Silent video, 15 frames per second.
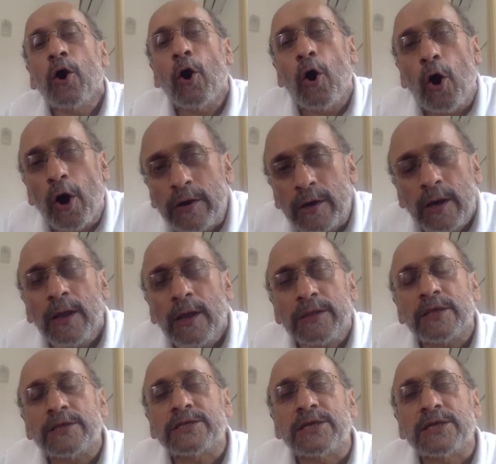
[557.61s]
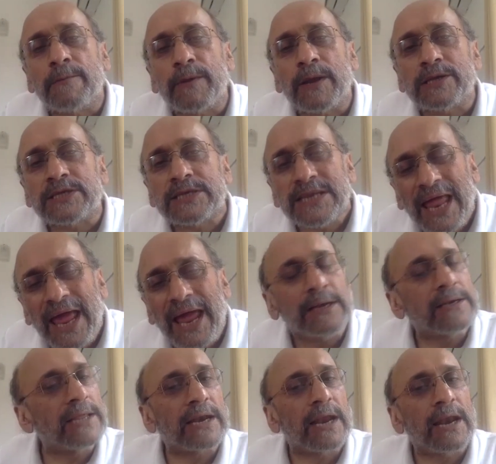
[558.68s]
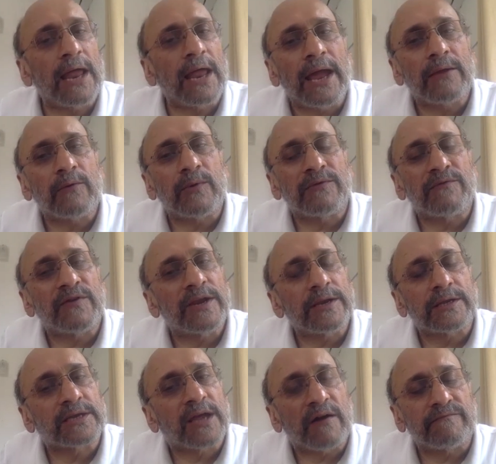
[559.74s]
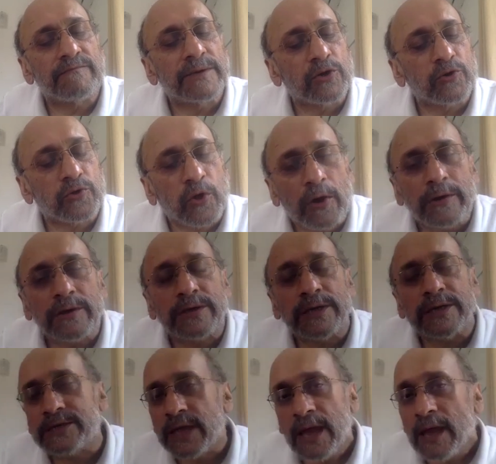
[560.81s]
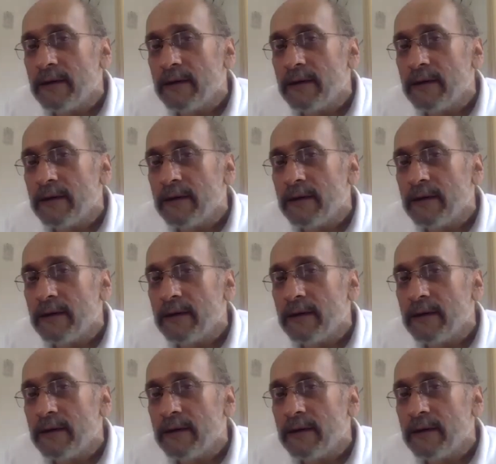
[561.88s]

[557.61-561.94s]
or the surplus land that are lying with various government authorities,